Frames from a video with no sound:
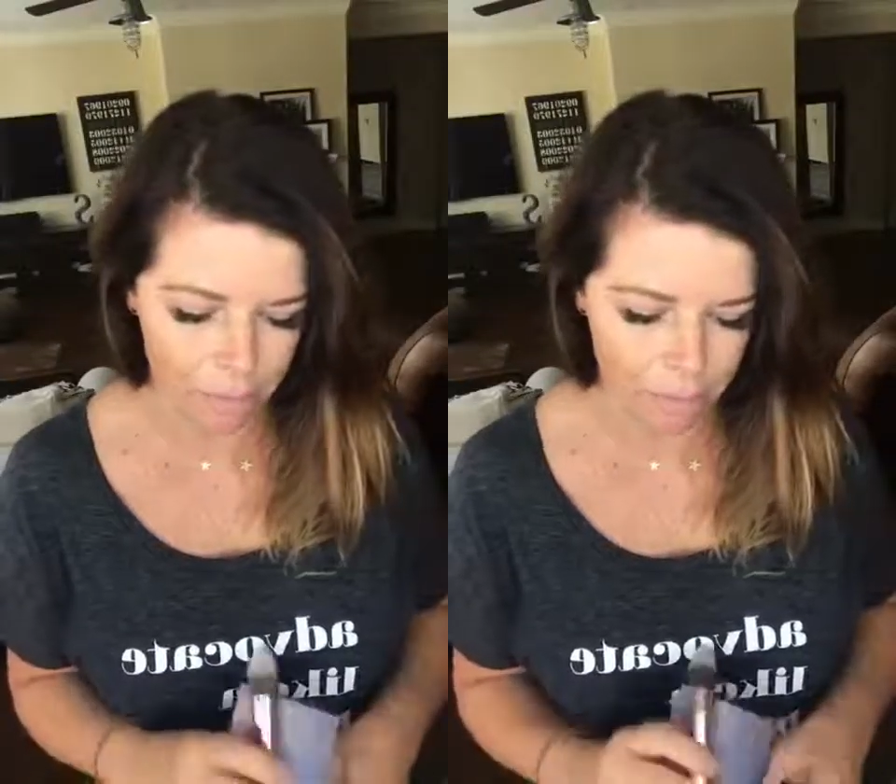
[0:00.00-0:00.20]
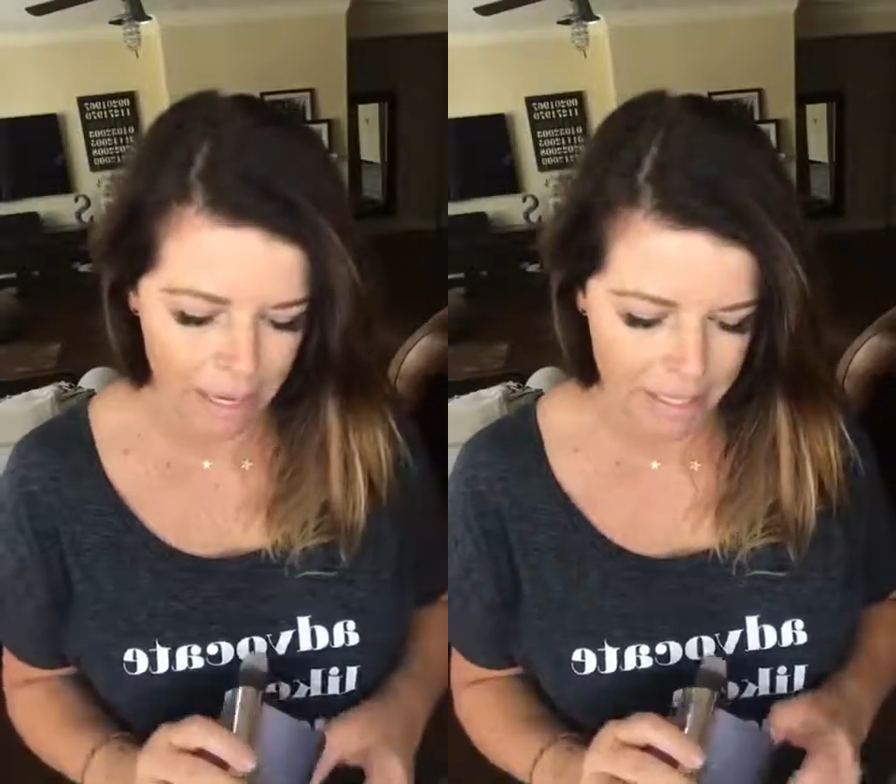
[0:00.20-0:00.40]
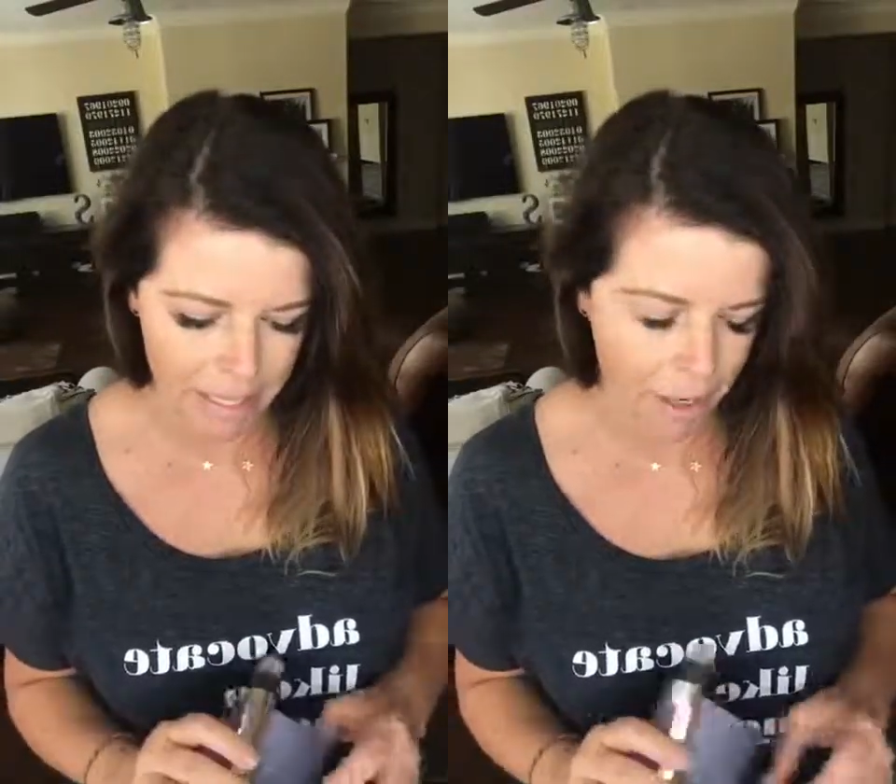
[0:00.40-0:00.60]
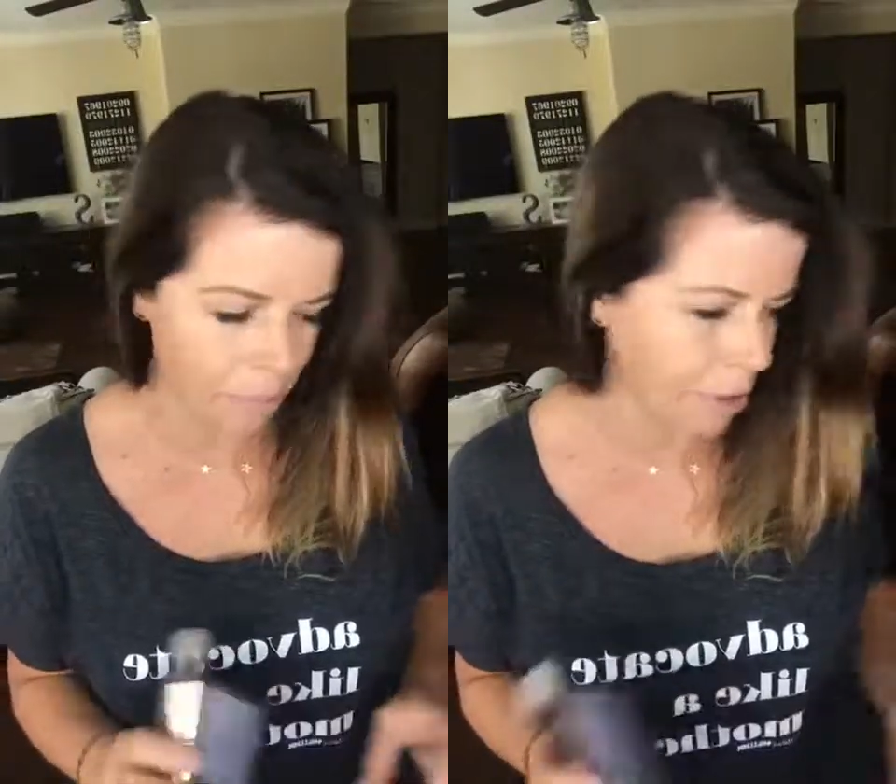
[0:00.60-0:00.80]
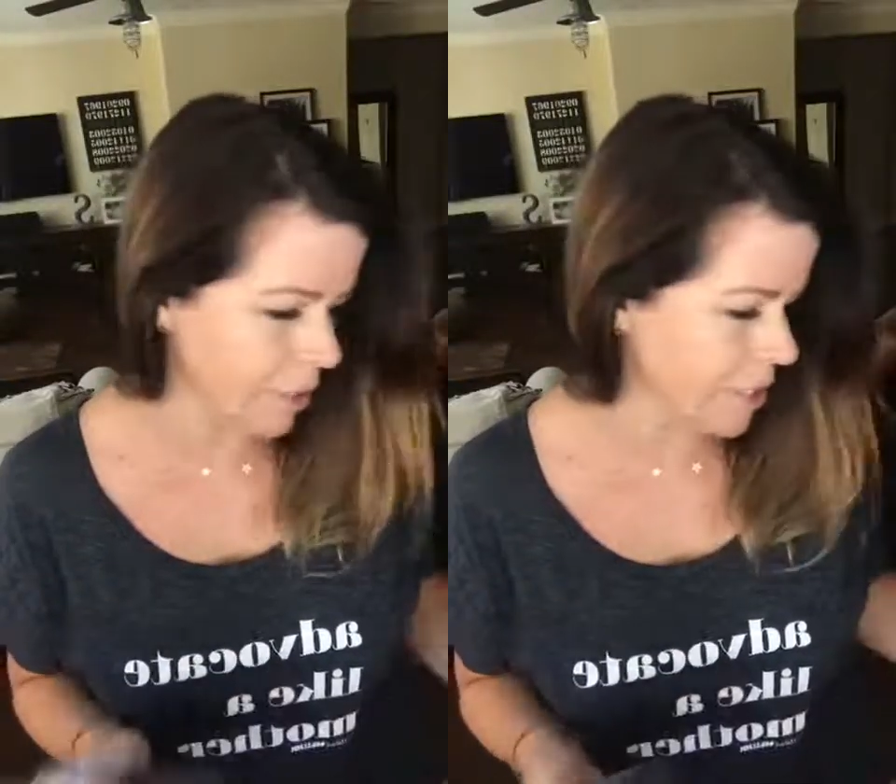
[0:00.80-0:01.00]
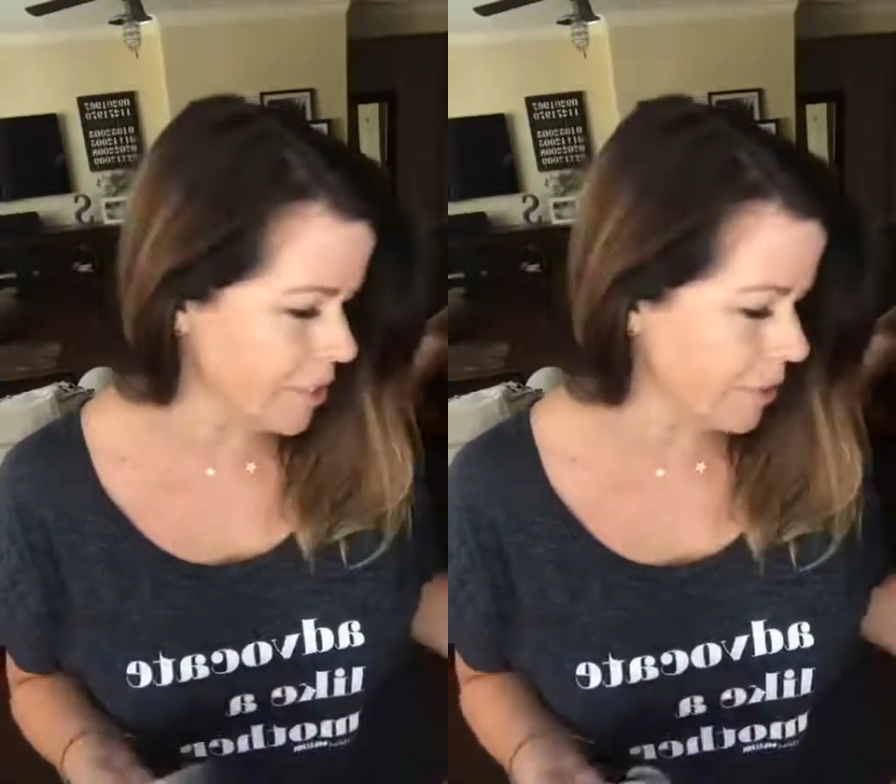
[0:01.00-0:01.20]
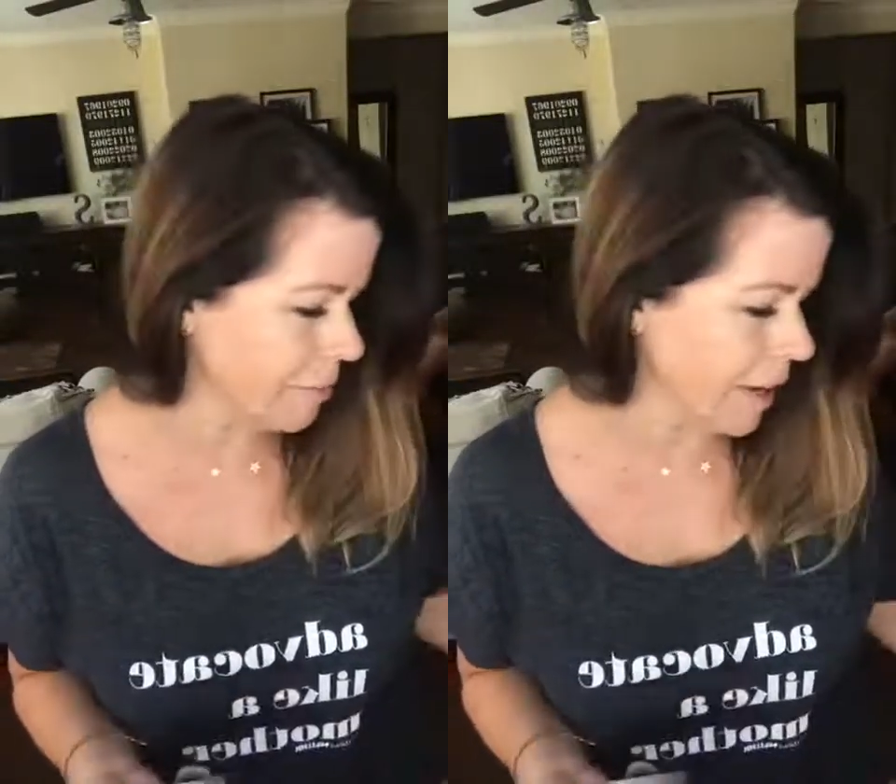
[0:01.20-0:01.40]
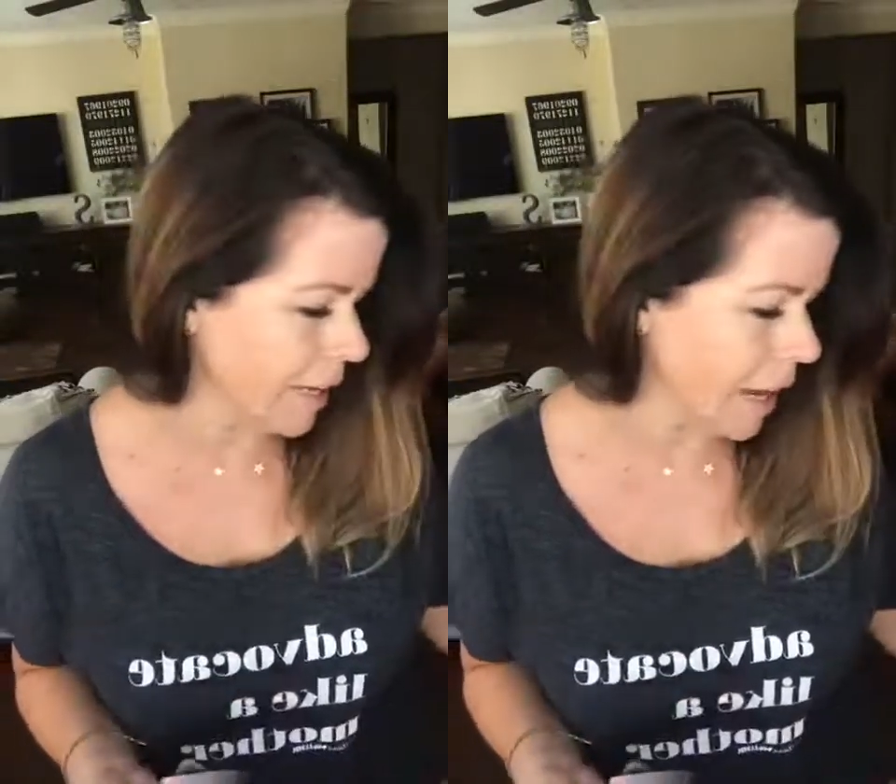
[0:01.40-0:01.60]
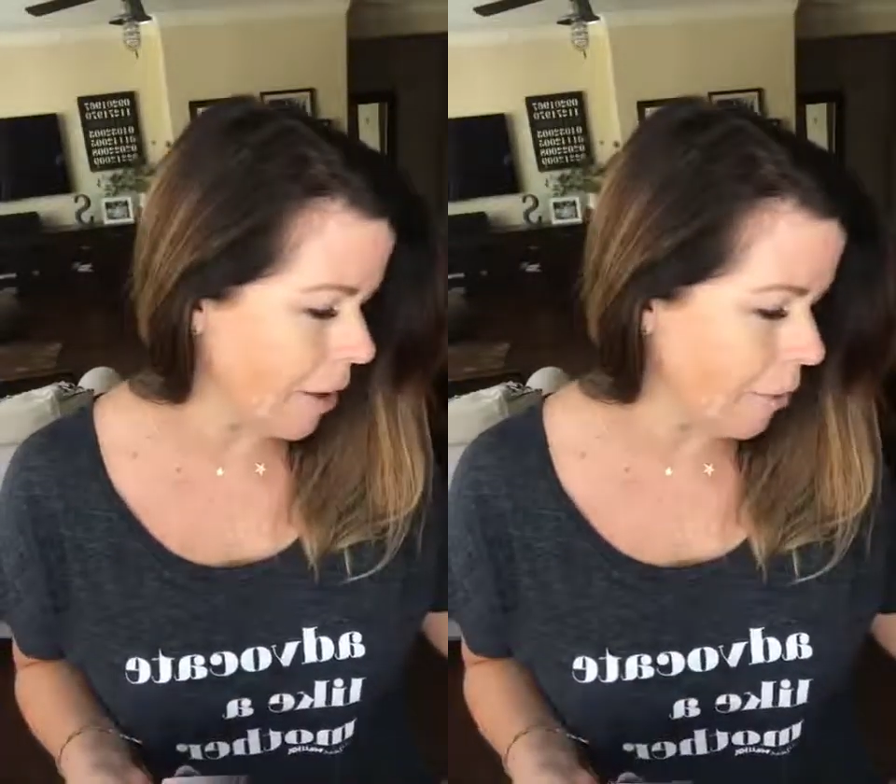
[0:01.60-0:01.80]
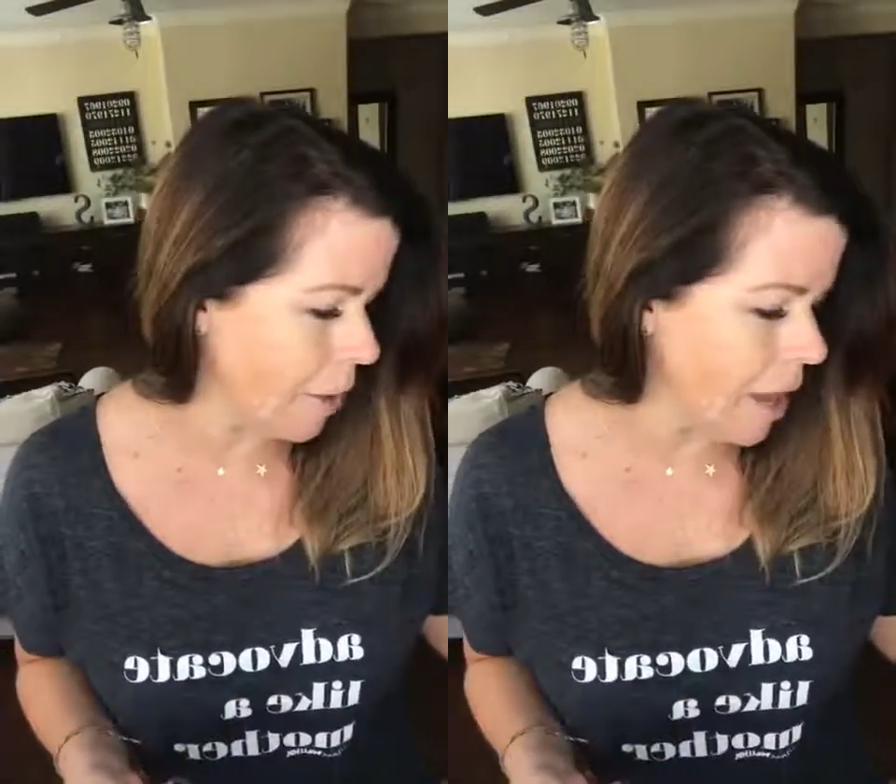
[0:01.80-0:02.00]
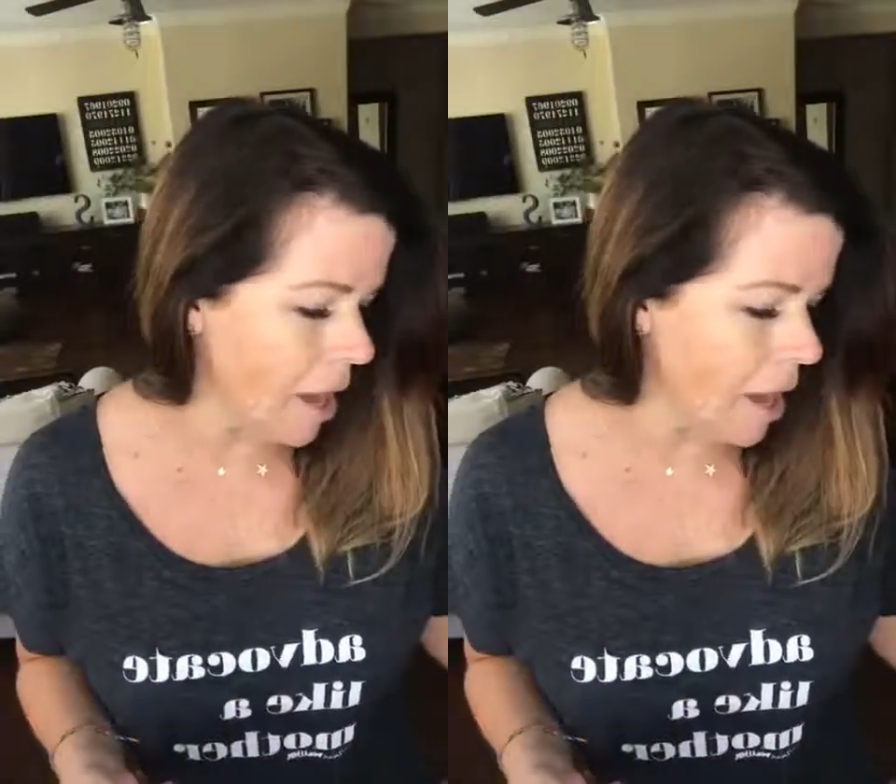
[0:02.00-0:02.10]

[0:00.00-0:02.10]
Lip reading: Mascara Beauty is doing right now